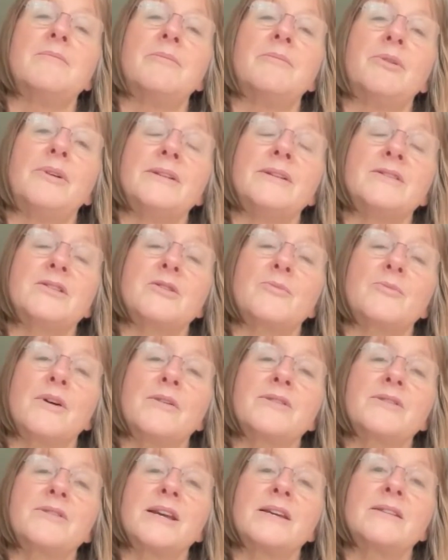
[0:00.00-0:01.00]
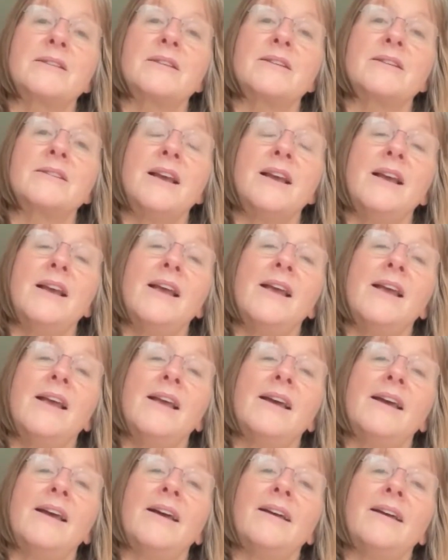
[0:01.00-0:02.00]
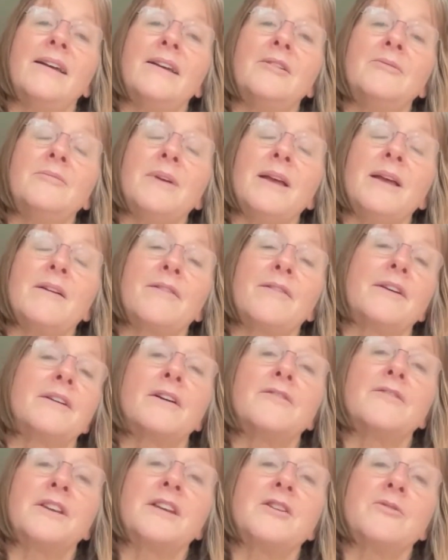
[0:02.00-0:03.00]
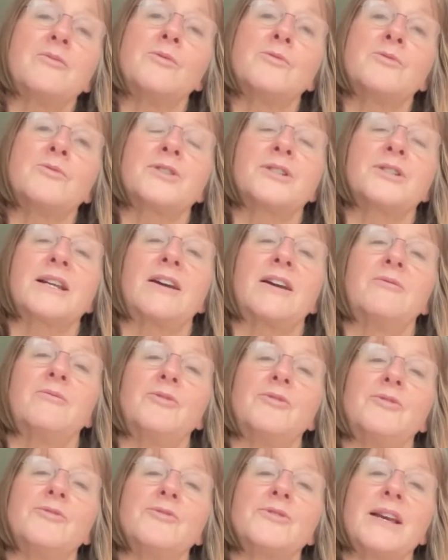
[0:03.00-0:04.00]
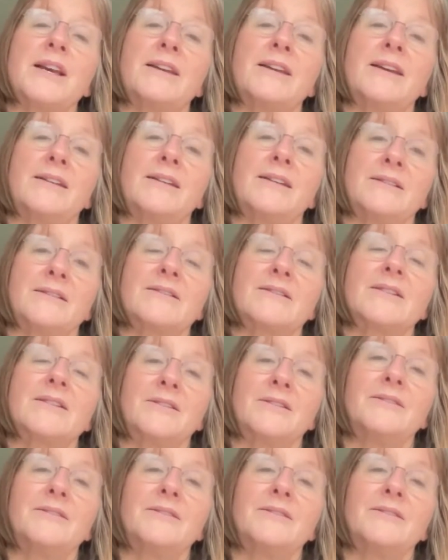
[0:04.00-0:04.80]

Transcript: into the processes. I think it waters down what you're saying. So